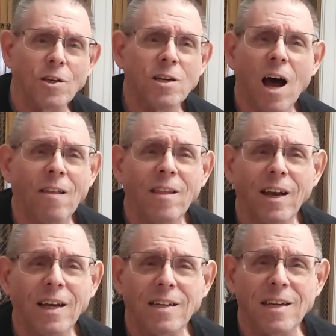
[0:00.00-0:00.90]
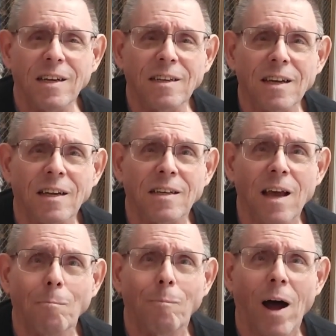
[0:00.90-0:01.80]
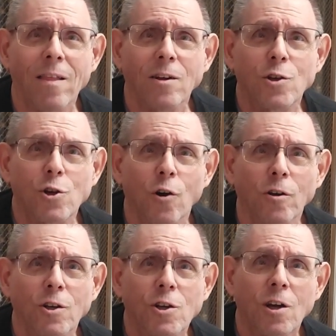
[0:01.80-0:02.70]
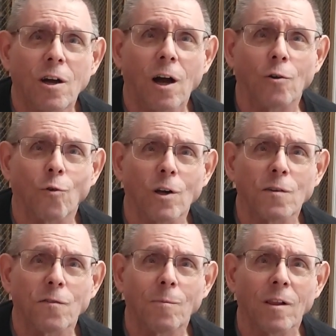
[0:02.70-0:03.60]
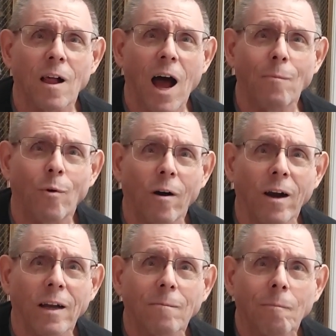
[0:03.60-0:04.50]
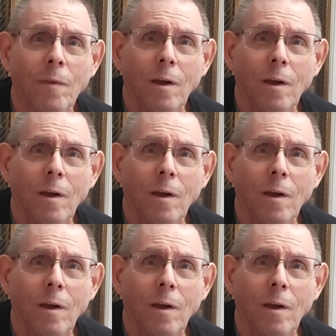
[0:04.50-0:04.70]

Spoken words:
There's none that exist except by the church across from the library.